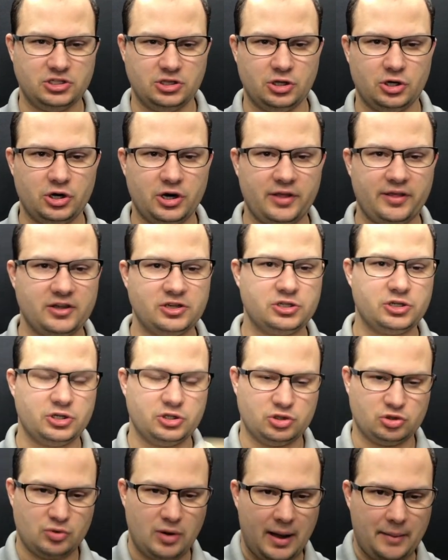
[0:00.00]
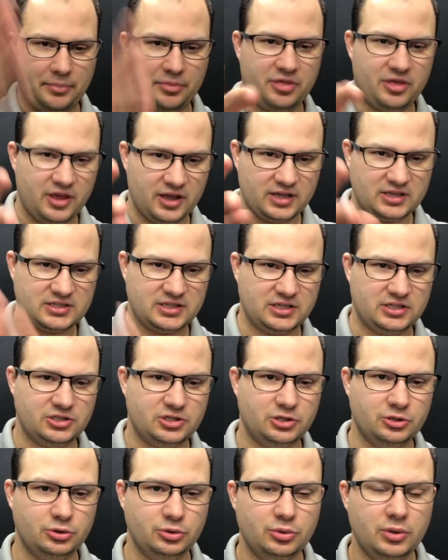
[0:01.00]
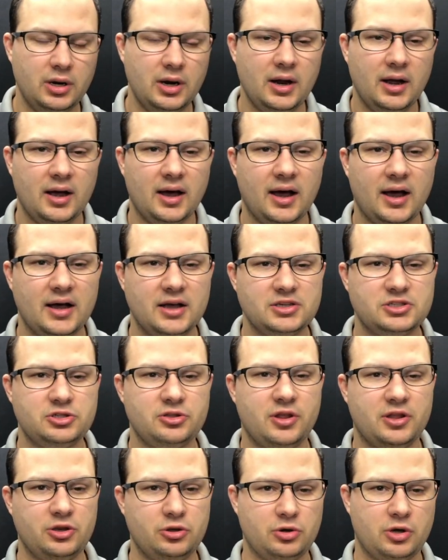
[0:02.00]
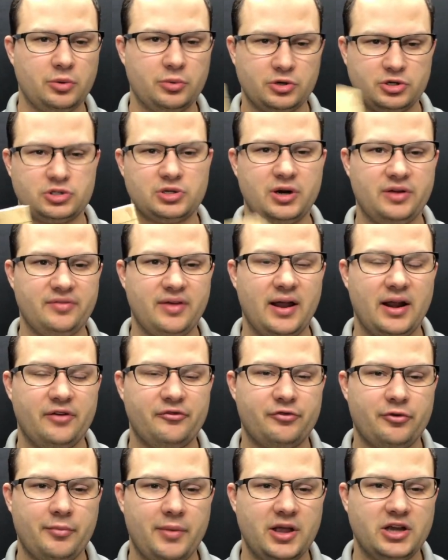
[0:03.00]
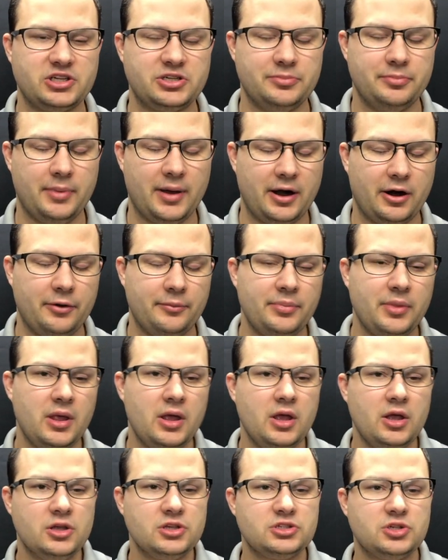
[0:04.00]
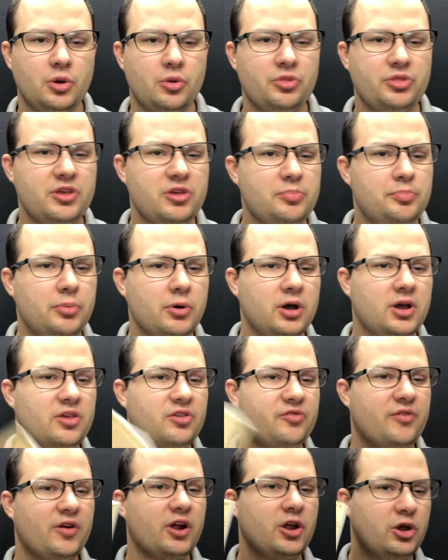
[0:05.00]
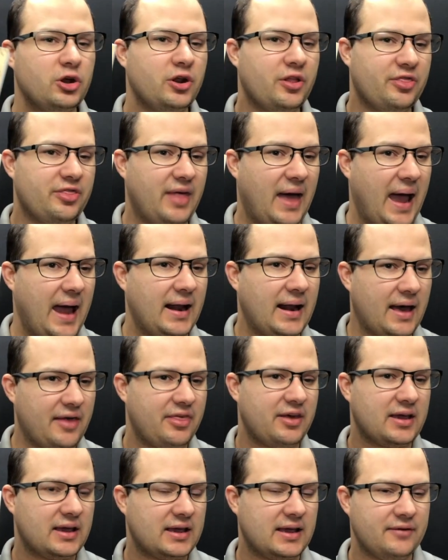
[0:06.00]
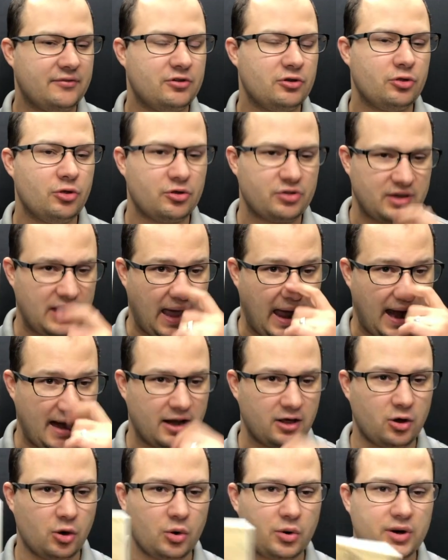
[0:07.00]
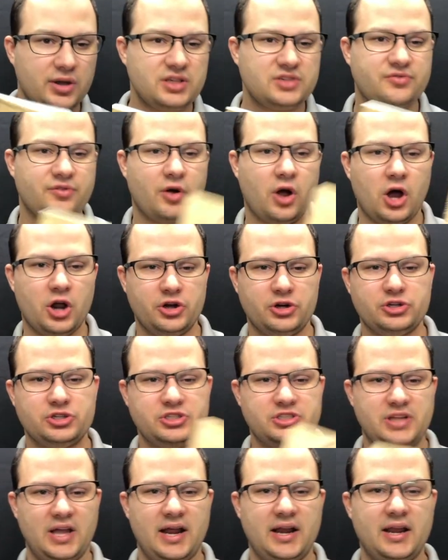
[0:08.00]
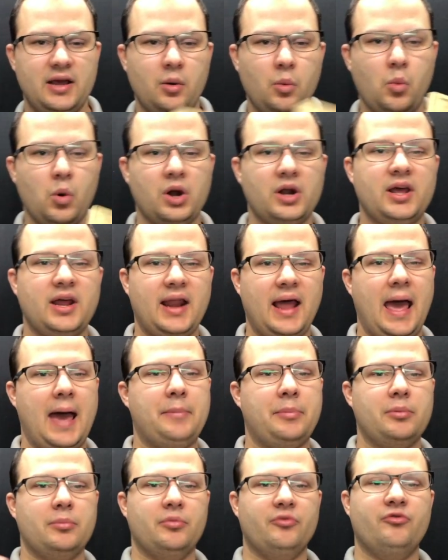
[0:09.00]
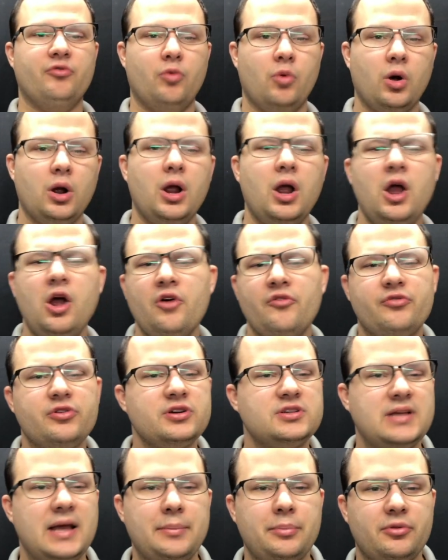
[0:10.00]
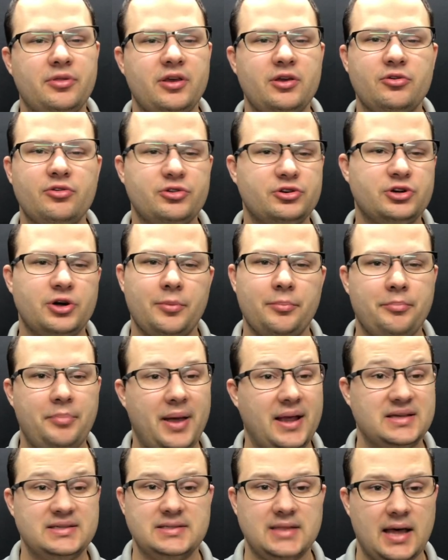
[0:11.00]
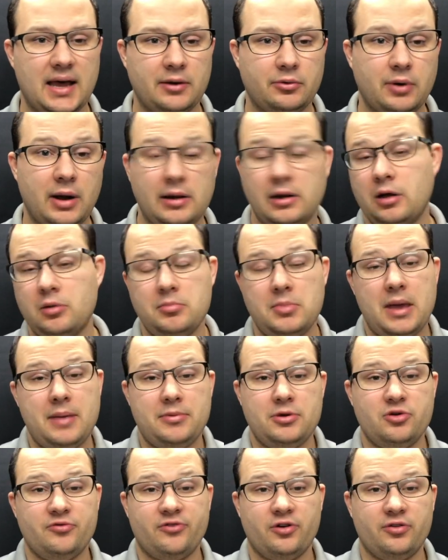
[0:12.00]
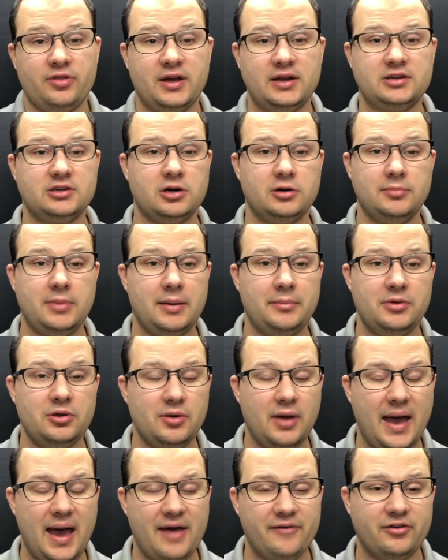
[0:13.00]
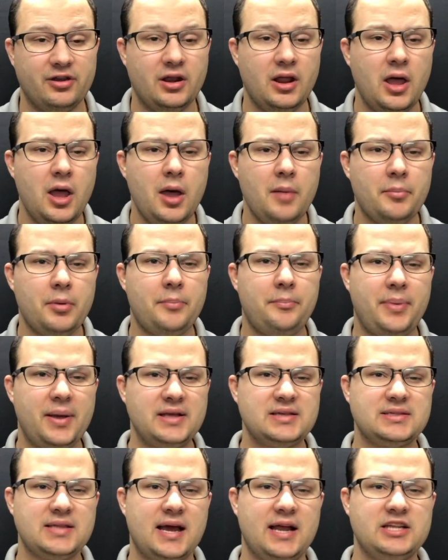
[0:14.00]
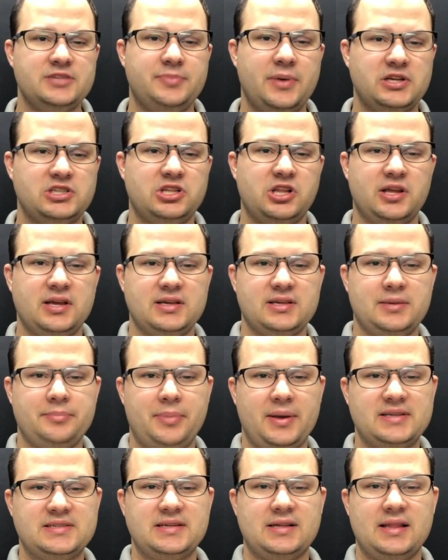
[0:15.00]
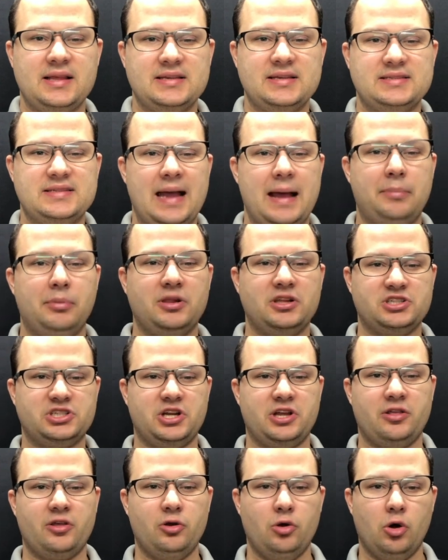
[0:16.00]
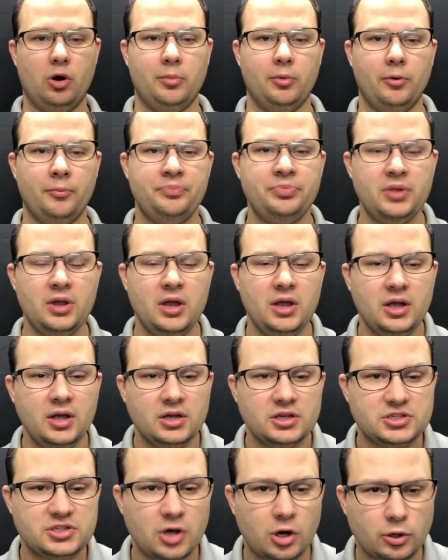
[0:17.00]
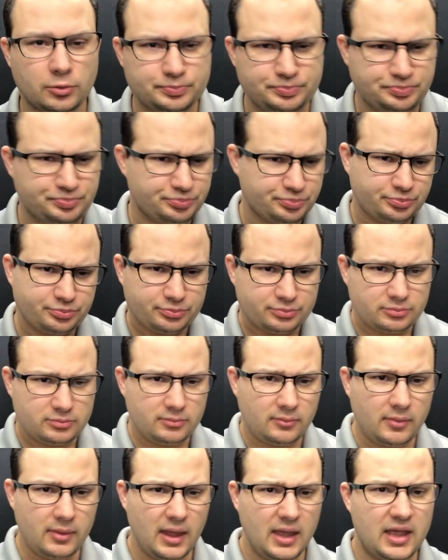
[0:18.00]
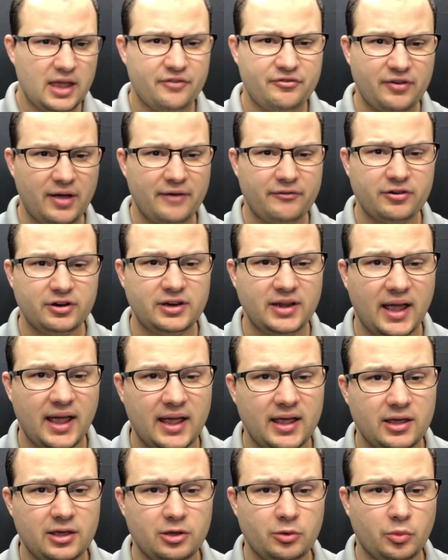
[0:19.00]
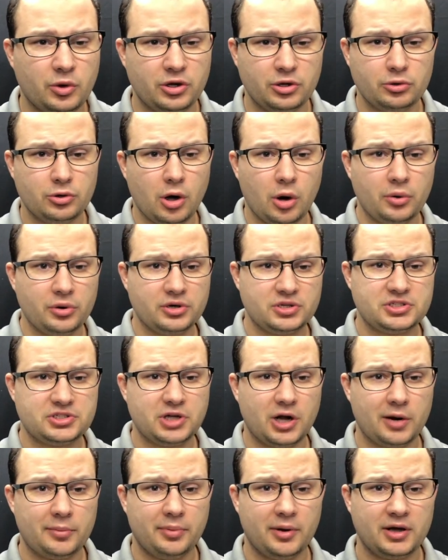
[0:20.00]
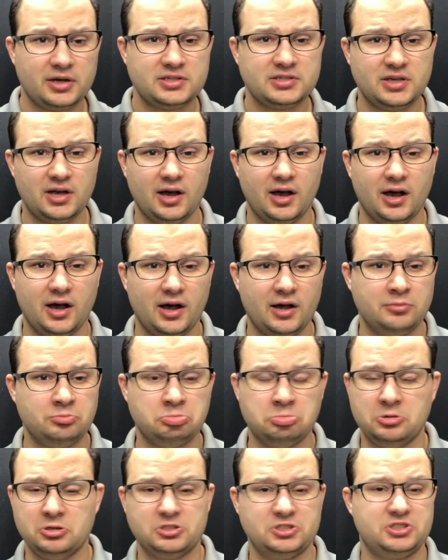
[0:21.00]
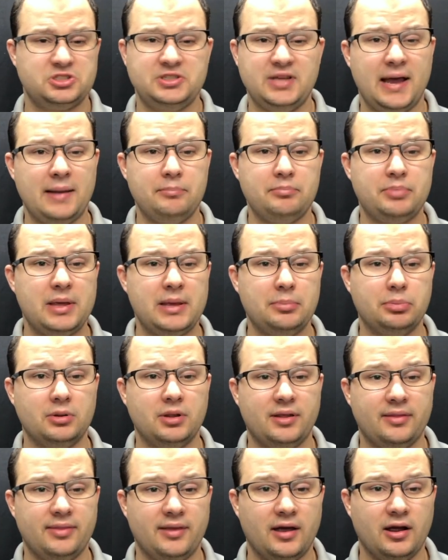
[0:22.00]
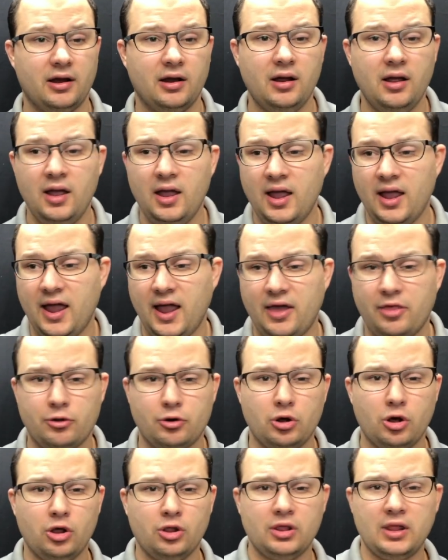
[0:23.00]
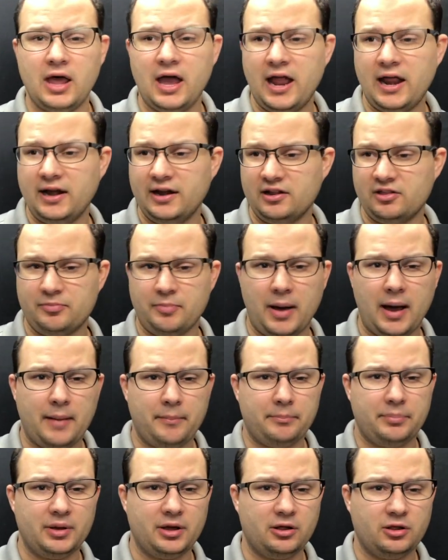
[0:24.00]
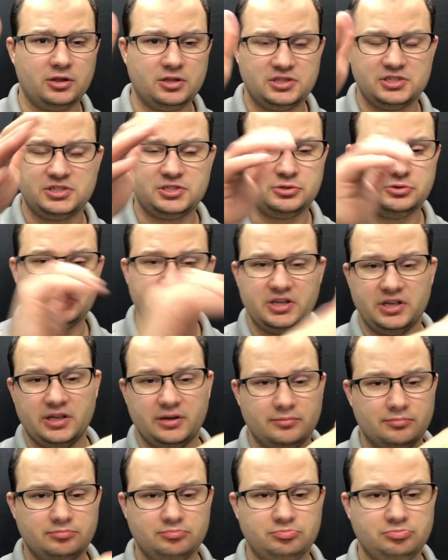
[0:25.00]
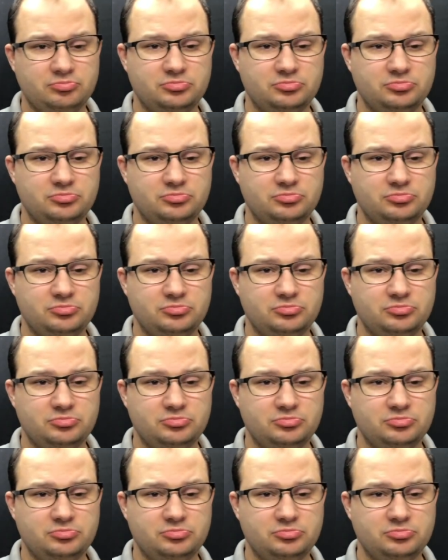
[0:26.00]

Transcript: and learning that you can drop things into uh, so that you can retrieve that information better. So this book is very good at that. I think it gives you those categories for understanding what can happen before. For example, they use the term baseline, right? Now maybe you've heard that term, maybe you haven't, but baseline is basically basically establishing the normal. So if every day when you go into Starbucks, uh, there's 10 people in there and they're all in line. It's Bob, Bill, and Susie, and